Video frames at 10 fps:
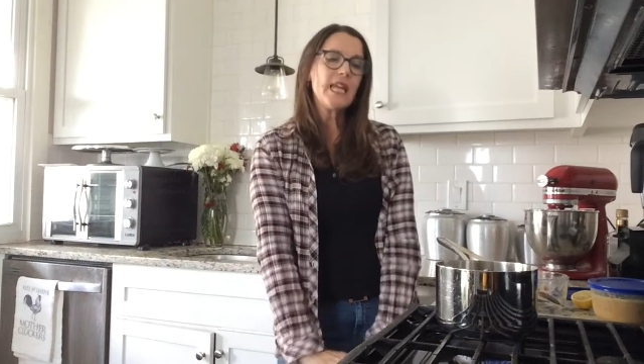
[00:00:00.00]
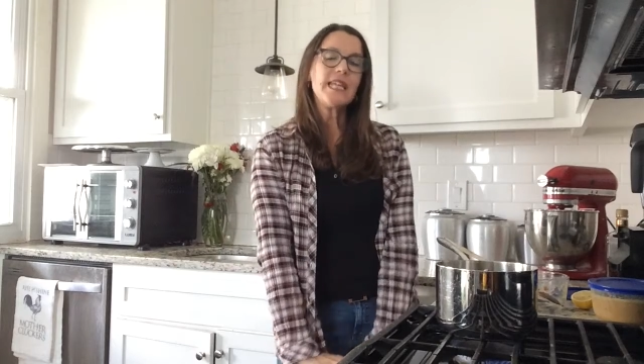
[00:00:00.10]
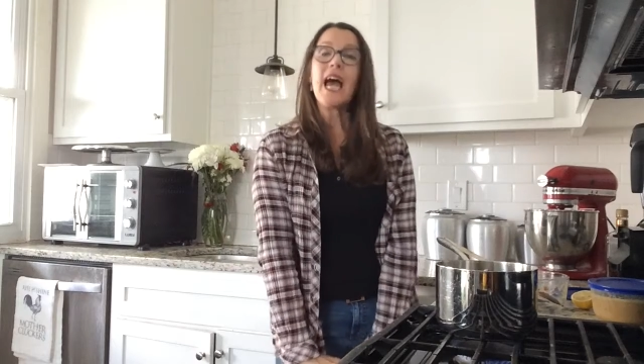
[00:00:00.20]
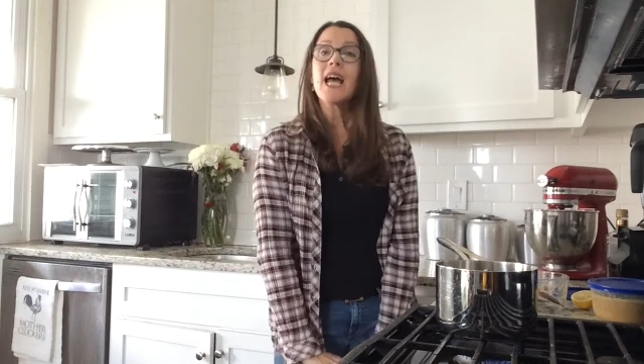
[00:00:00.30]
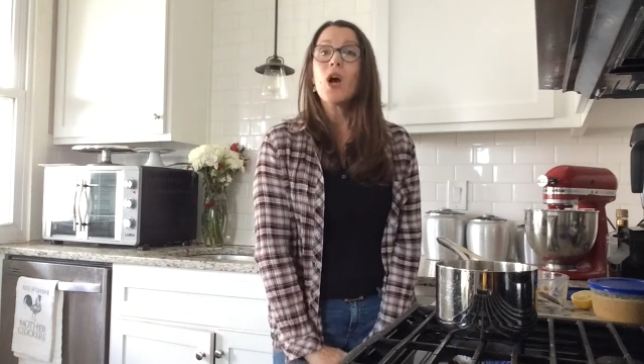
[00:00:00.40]

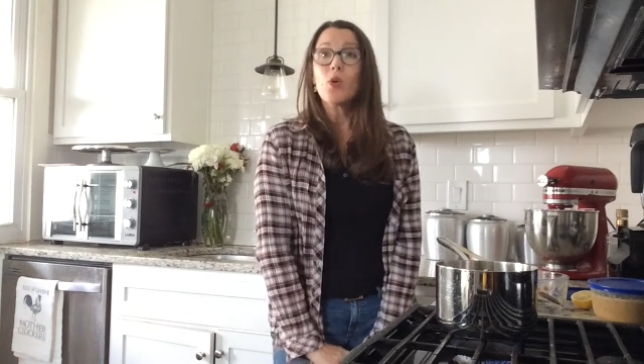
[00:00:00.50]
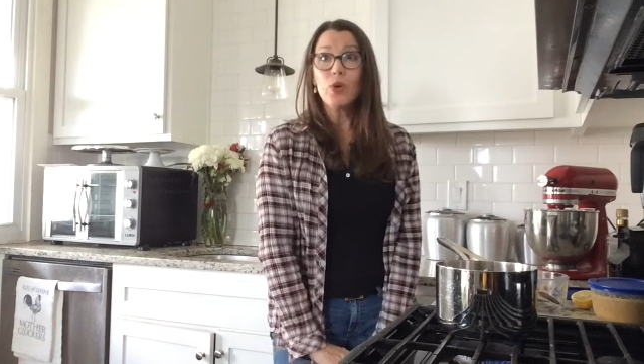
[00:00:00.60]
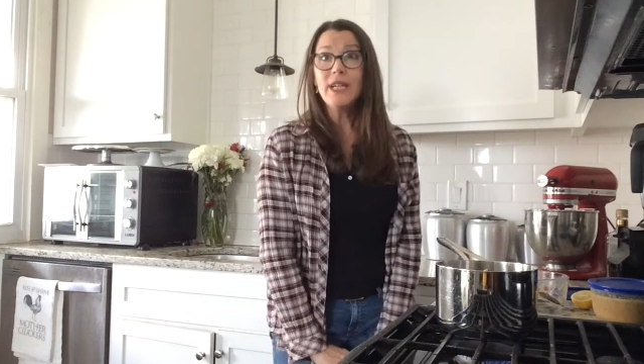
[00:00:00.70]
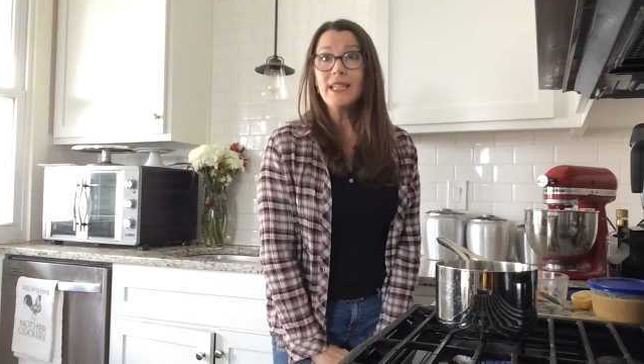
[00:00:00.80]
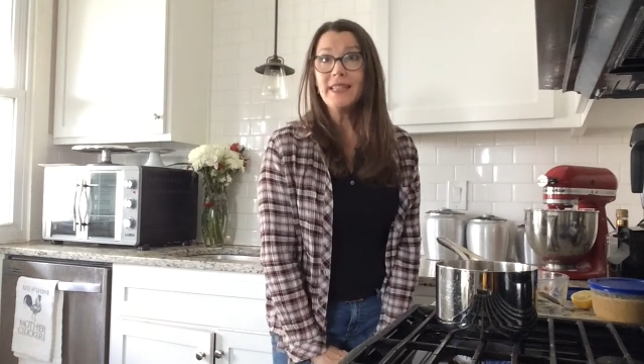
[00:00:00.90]
Yeah.
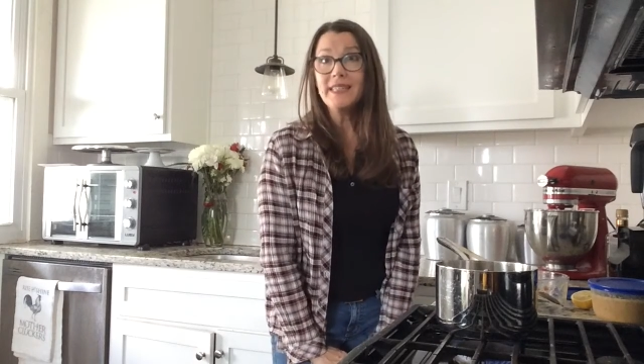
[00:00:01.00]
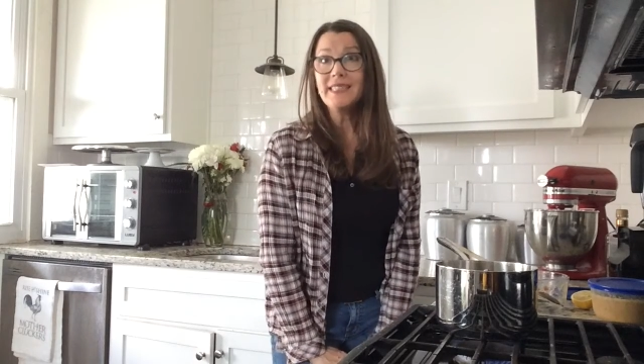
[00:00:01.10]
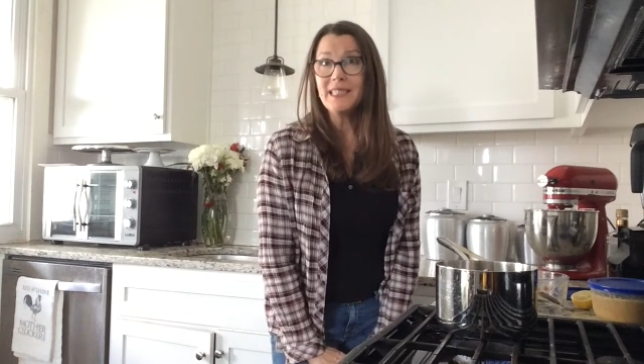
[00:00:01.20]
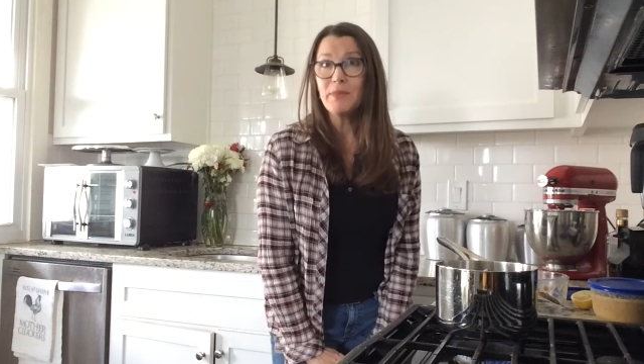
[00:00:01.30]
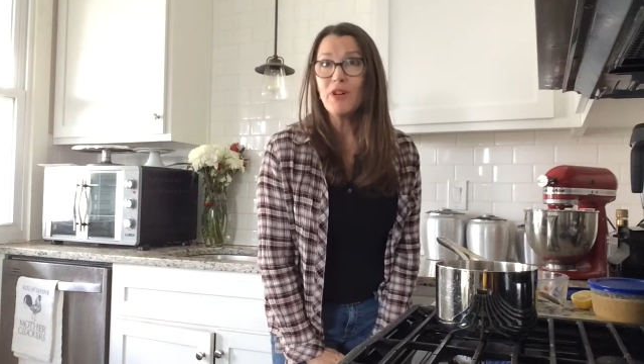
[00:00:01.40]
We're gonna let this
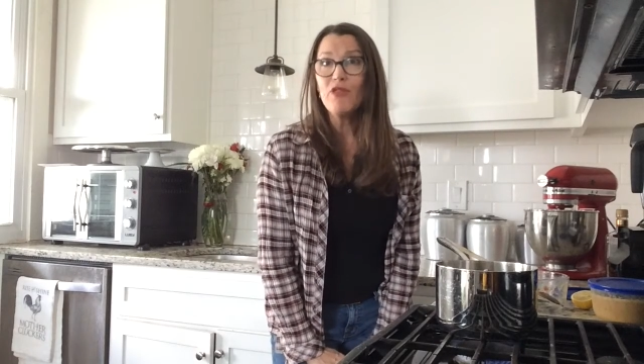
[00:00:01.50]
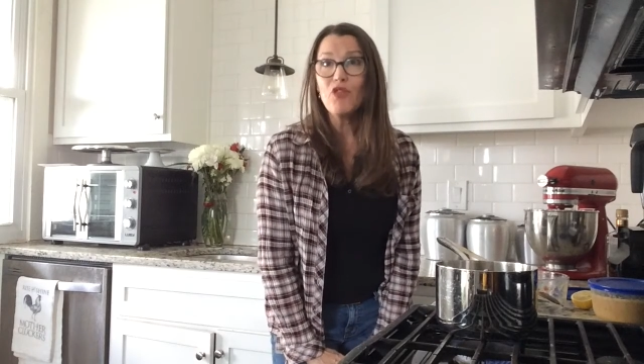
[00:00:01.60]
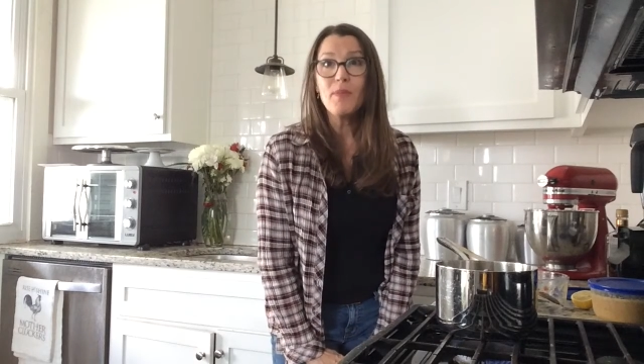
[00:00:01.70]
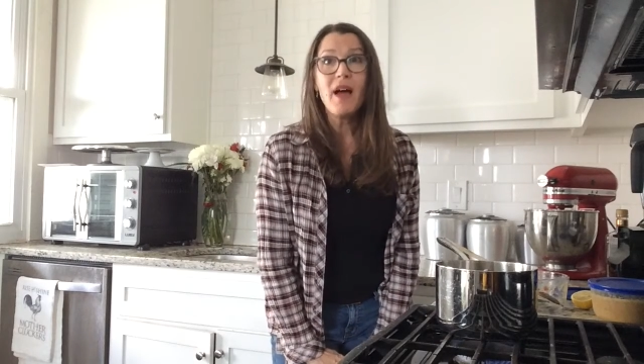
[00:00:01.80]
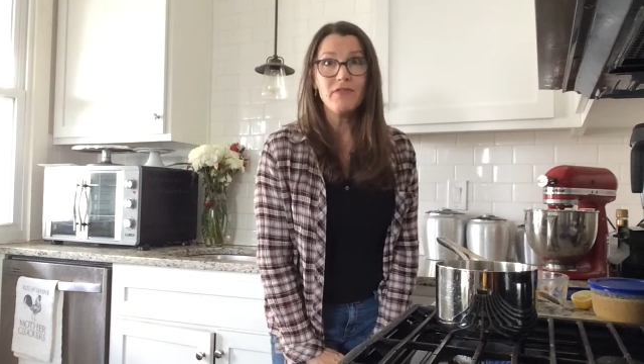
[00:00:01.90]
simmer
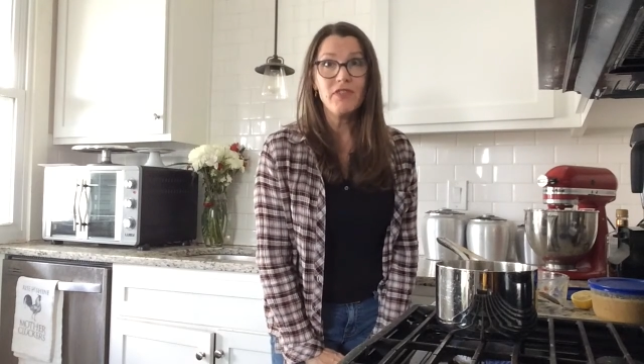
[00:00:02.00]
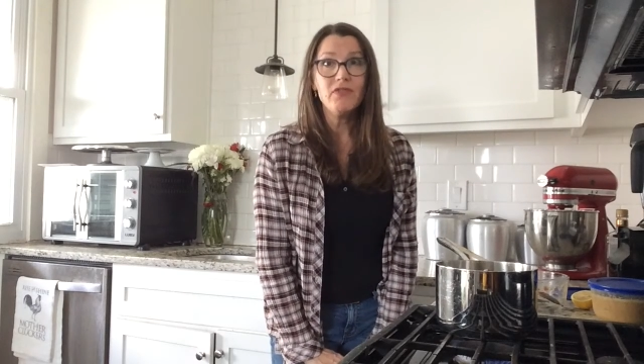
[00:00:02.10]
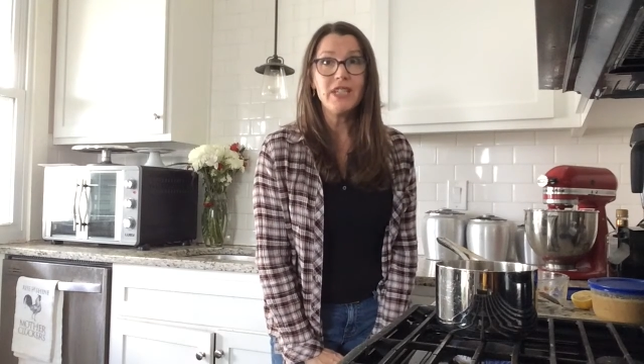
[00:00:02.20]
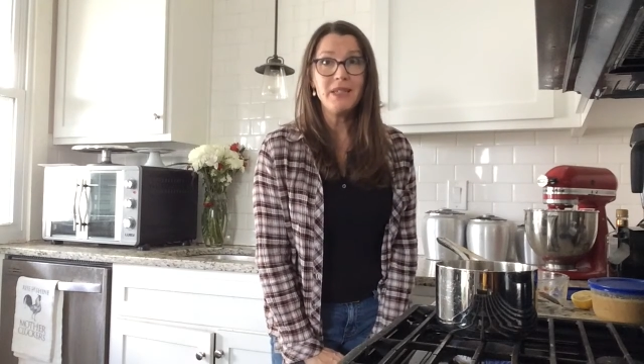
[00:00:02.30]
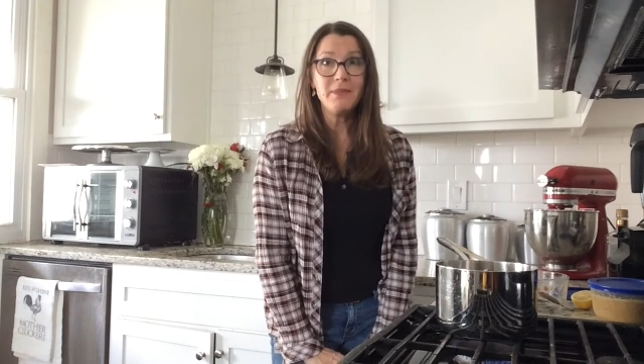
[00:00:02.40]
for about
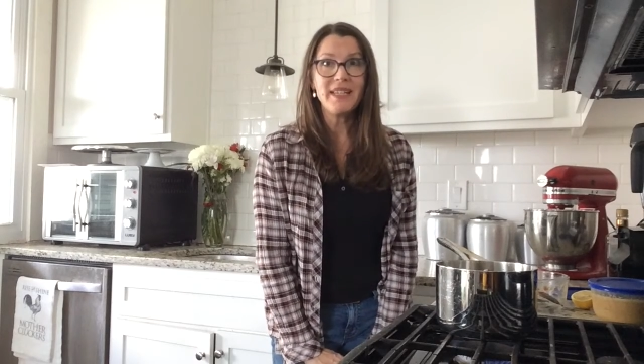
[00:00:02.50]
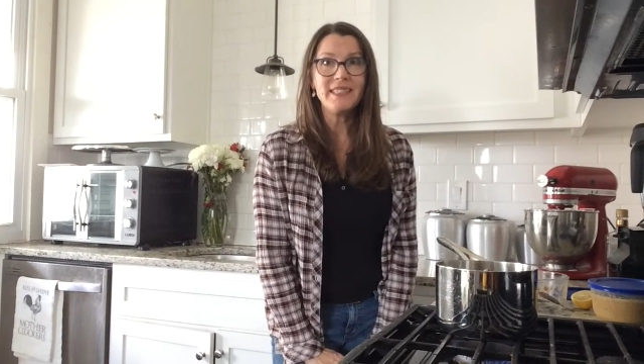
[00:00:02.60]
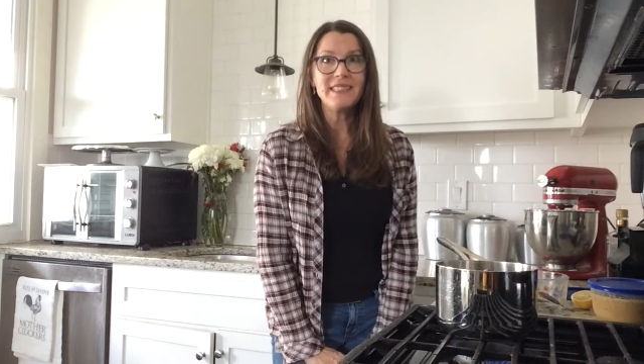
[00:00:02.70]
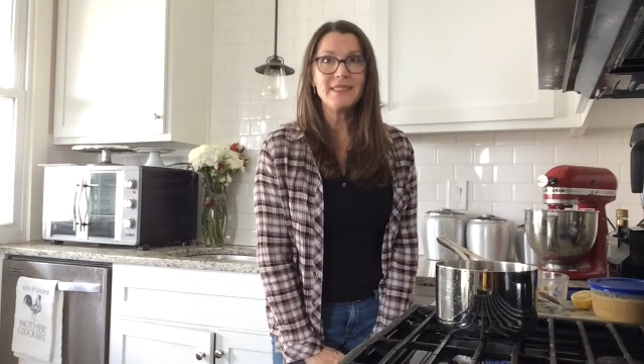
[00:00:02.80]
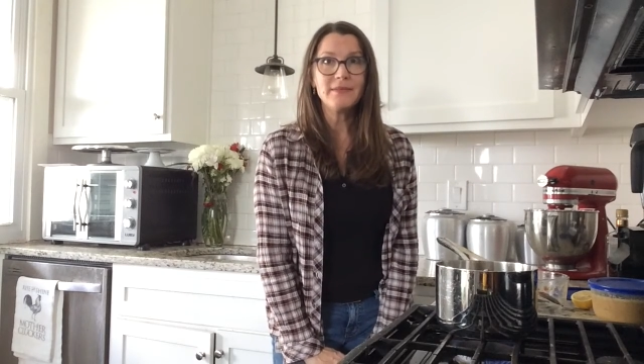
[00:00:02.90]
15
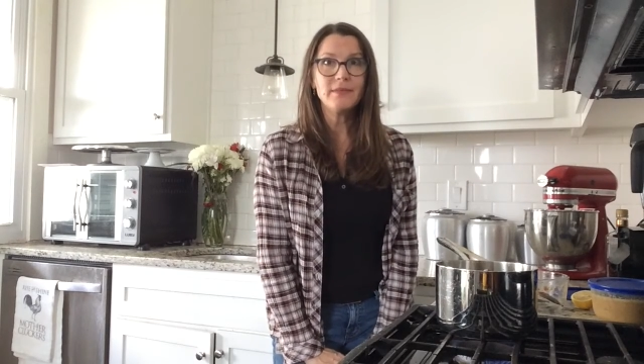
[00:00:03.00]
minutes.